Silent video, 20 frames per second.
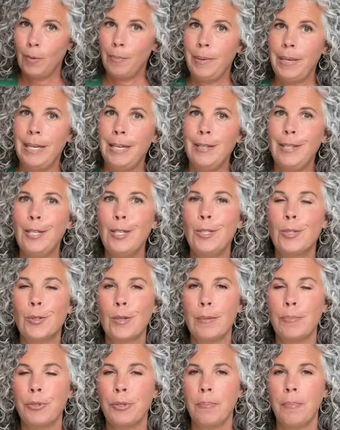will be in the
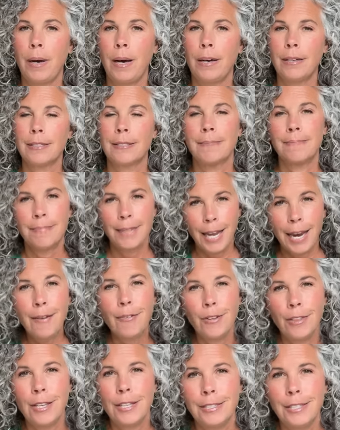description box.
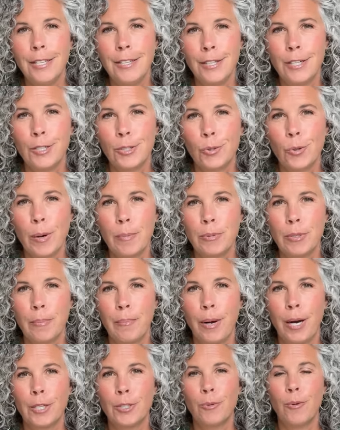Everything's in the description
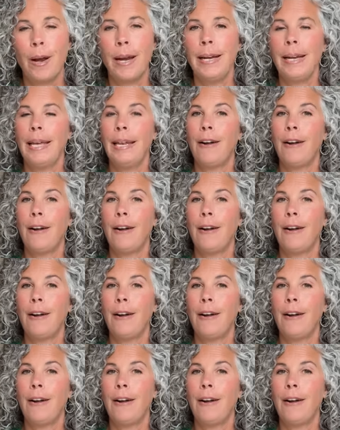box, right?